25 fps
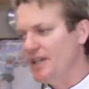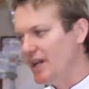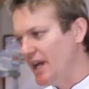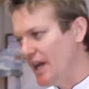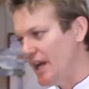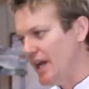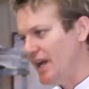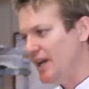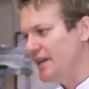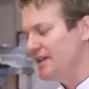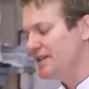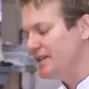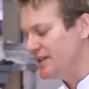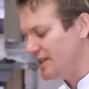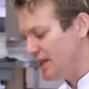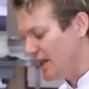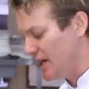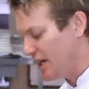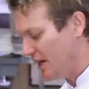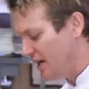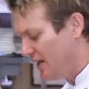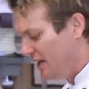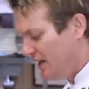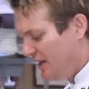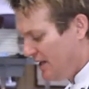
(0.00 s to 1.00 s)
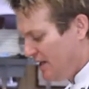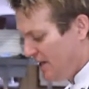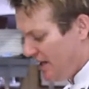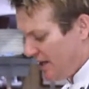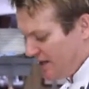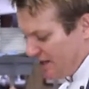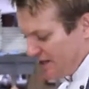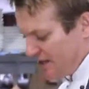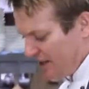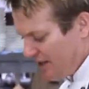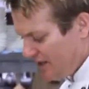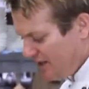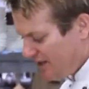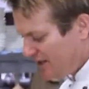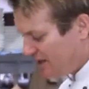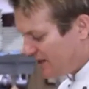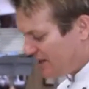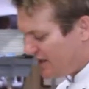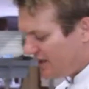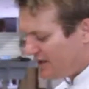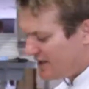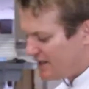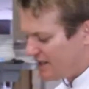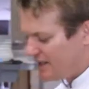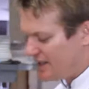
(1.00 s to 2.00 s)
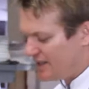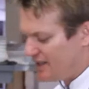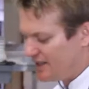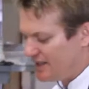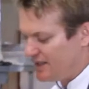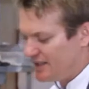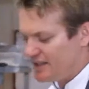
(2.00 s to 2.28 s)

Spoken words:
and yeah, so this is easy.